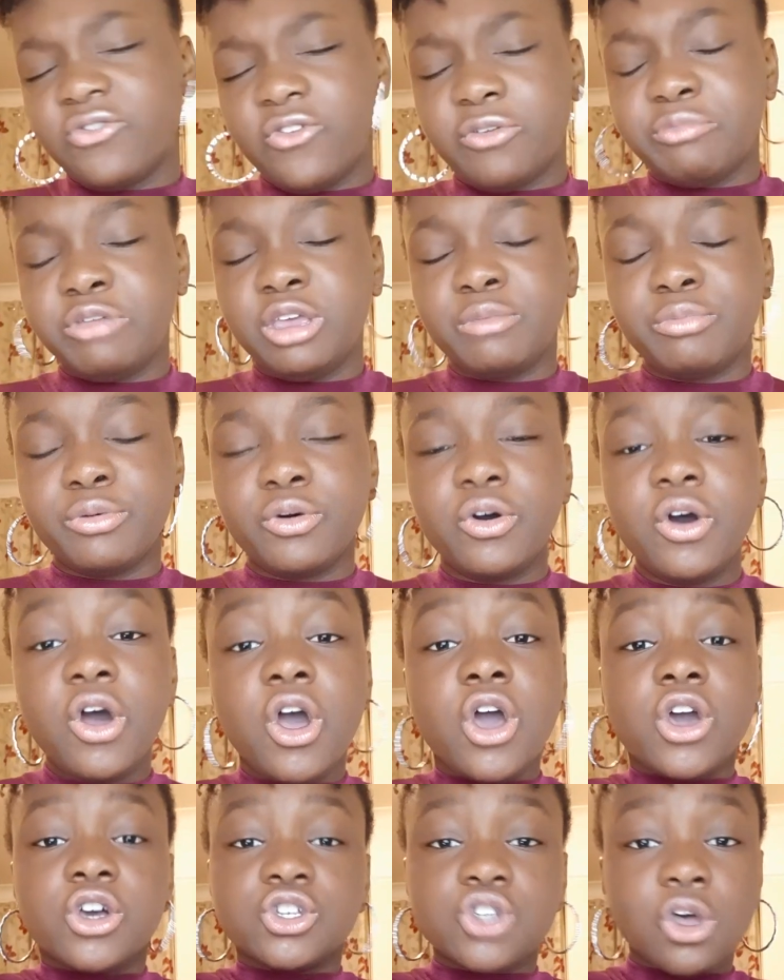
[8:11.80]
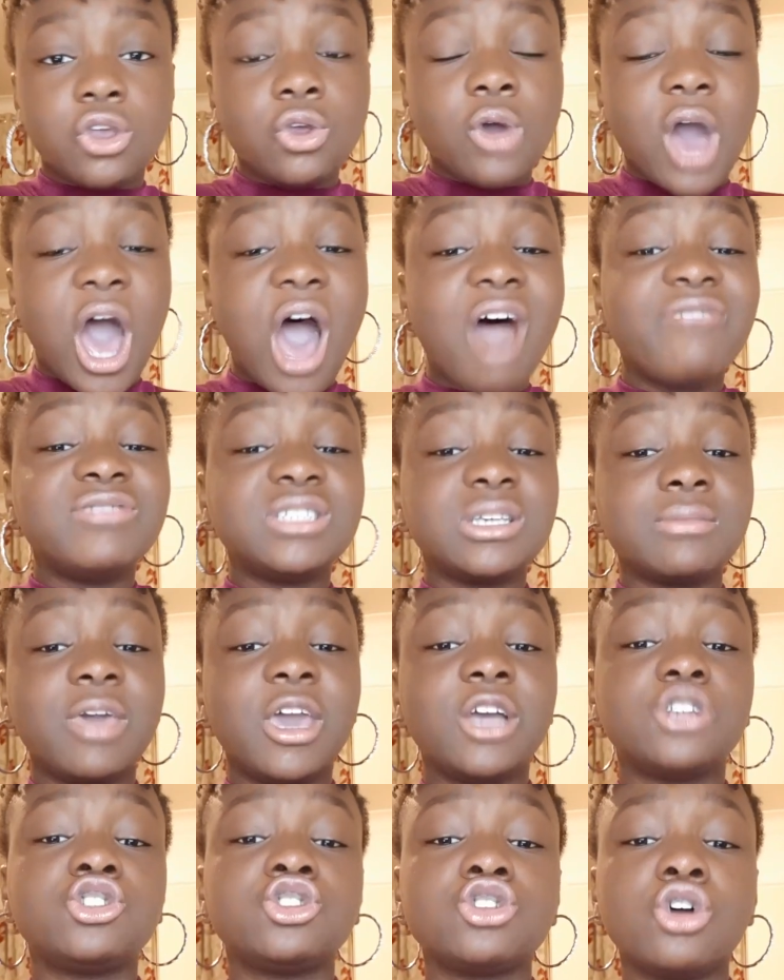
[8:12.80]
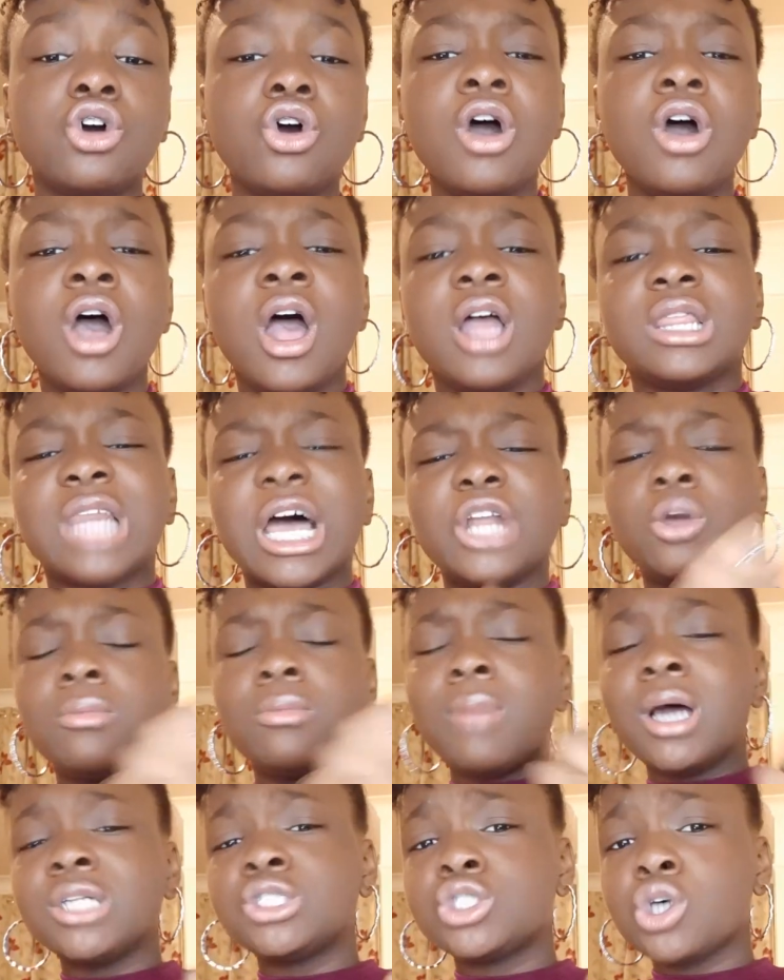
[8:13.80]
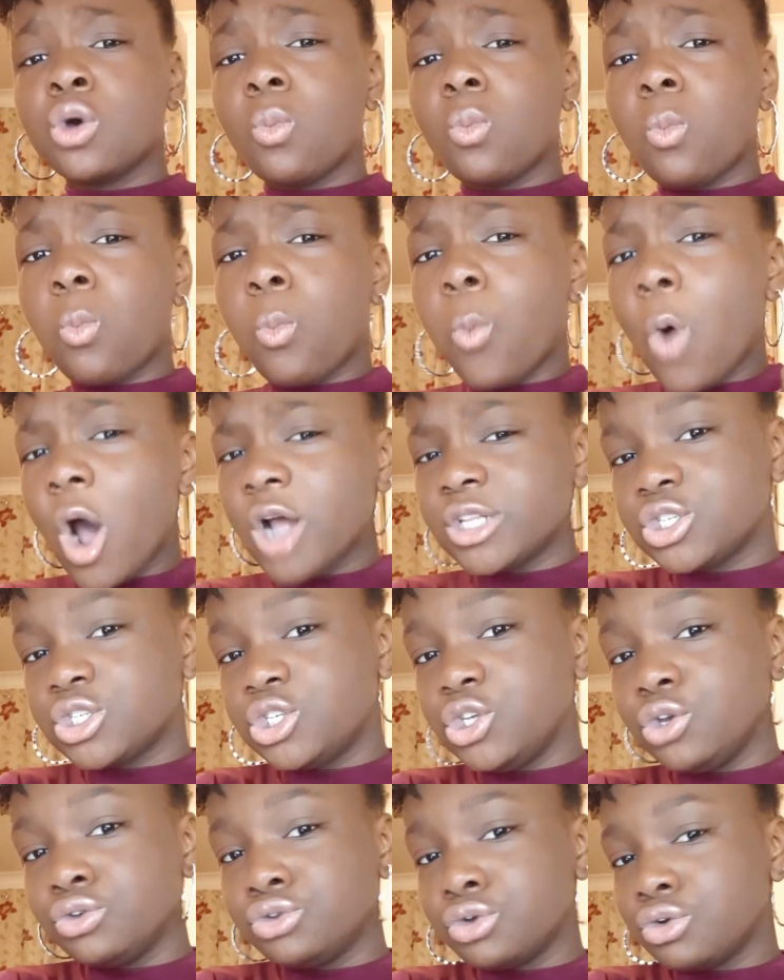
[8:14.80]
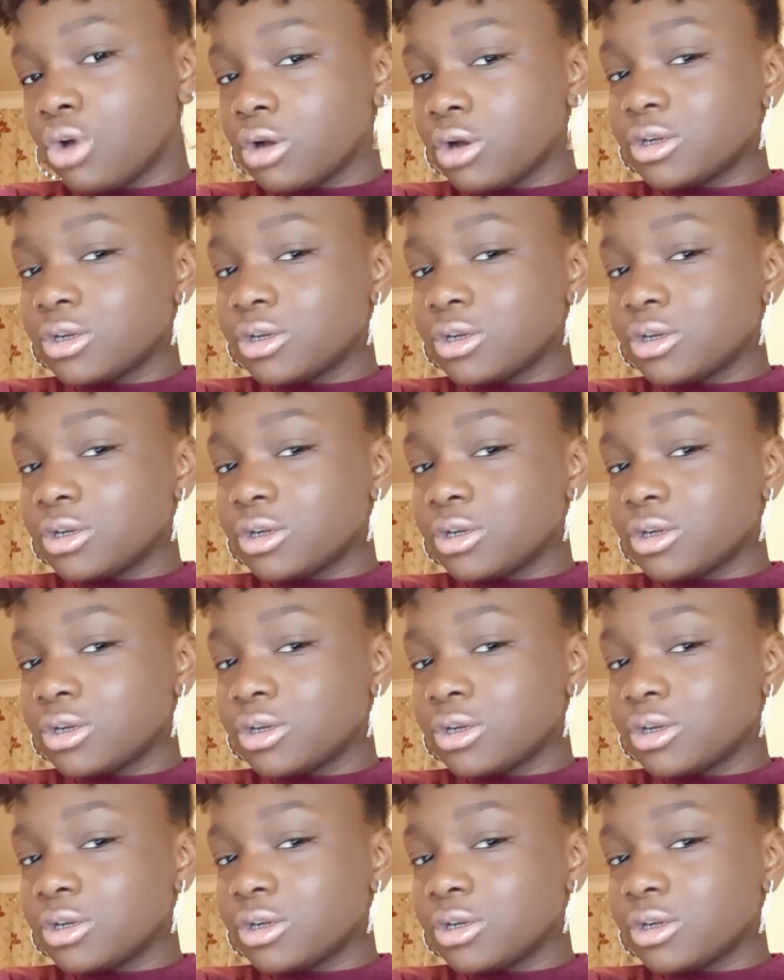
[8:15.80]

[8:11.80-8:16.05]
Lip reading: people. So you have to make sure that no matter what, you do not